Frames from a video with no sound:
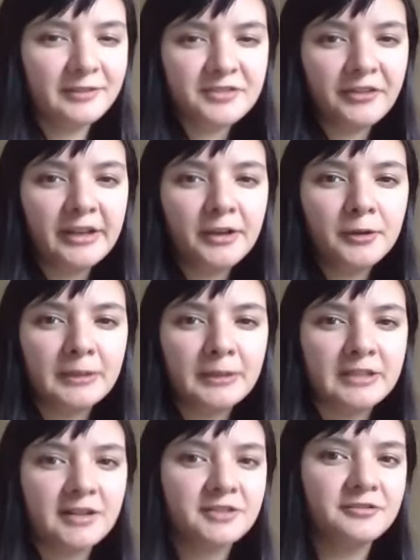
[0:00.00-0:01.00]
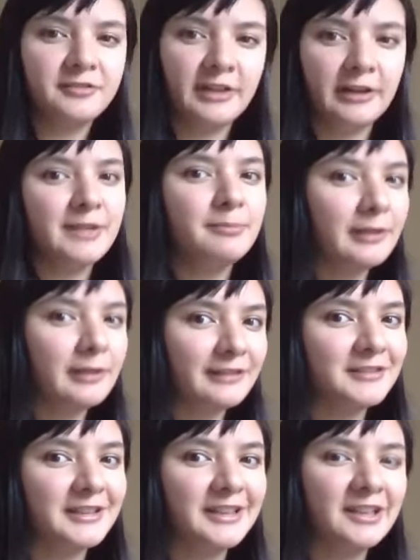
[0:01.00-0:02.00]
video, we talked very
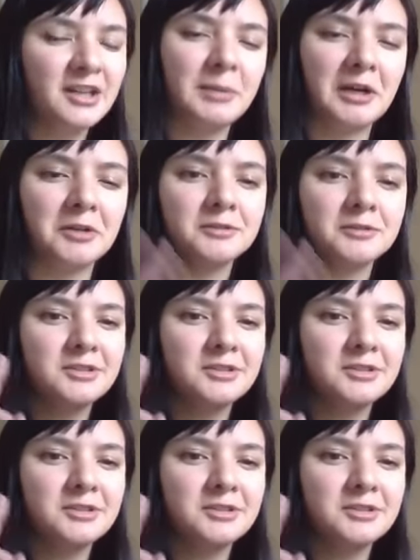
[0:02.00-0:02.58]
briefly about